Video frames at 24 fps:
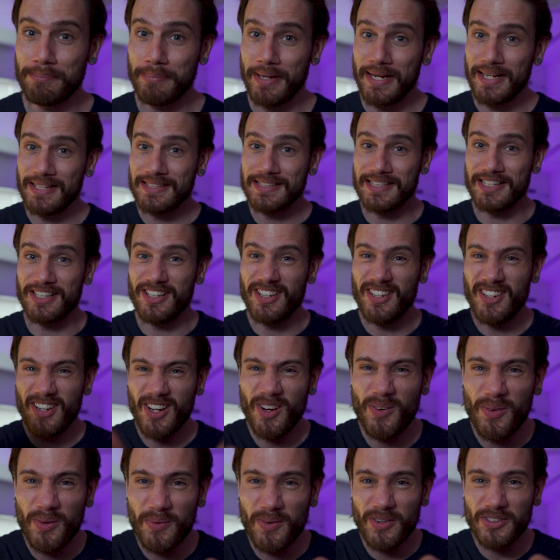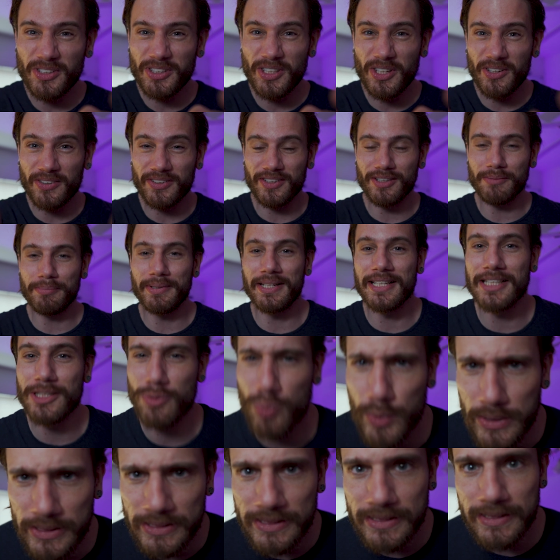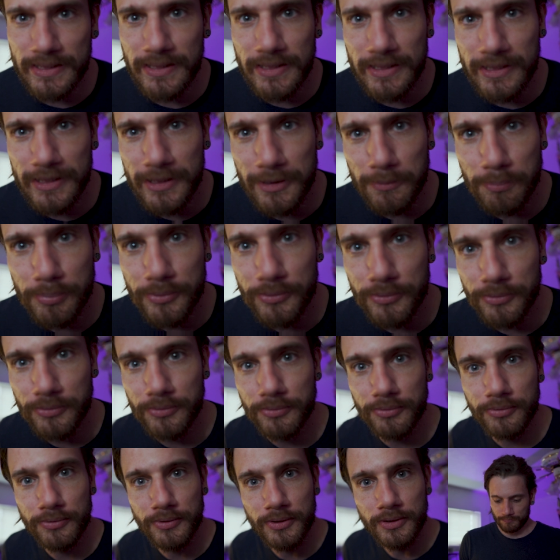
pants, and no, we won't show you because we ain't got nothing to prove.